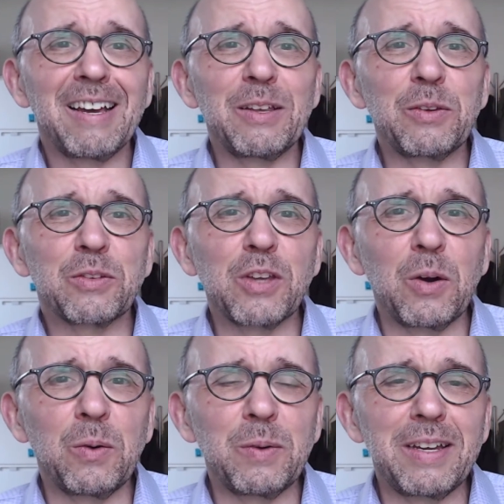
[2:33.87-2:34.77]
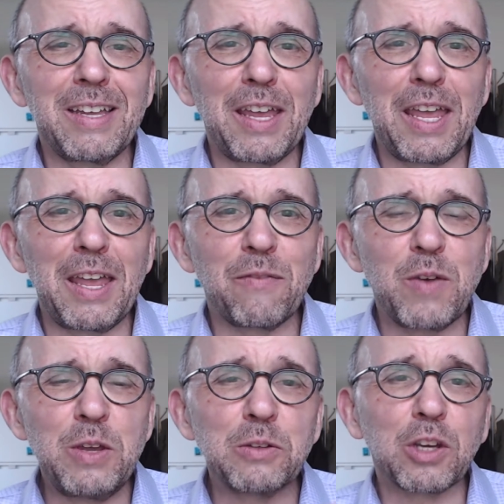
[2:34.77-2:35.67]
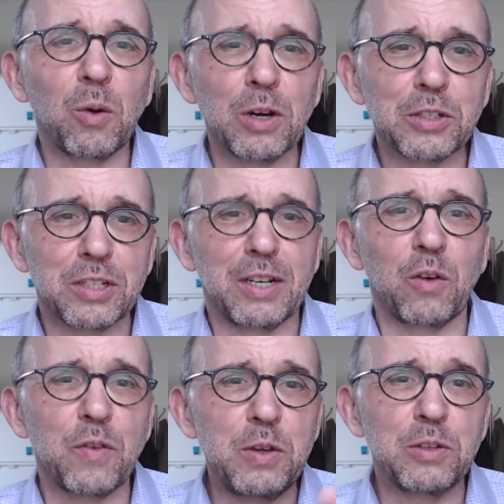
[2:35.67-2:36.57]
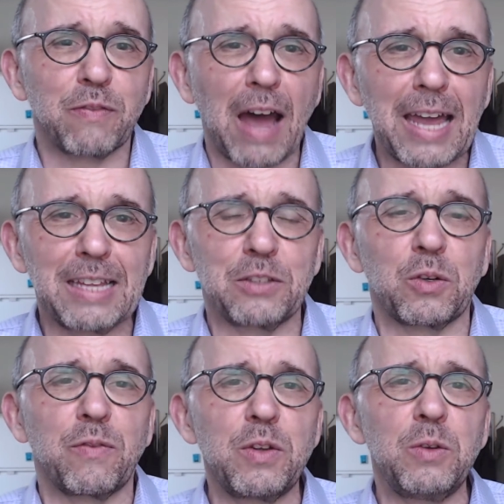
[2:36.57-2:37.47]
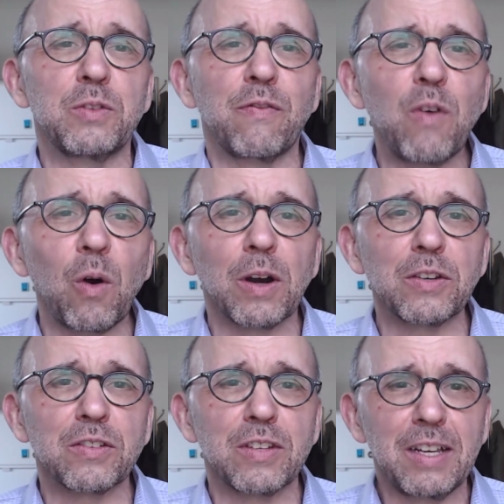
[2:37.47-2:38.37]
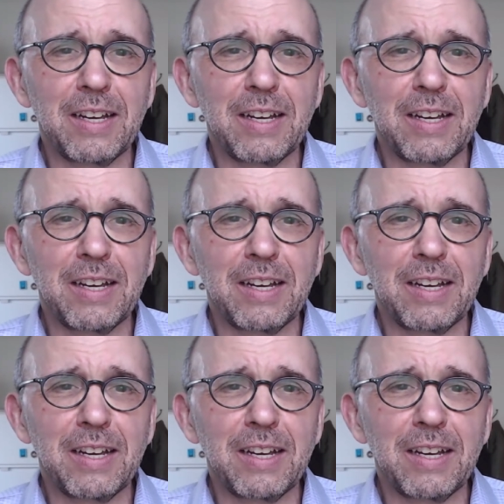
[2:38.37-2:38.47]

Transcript: So if we use coercion or if we use violence or if we use force,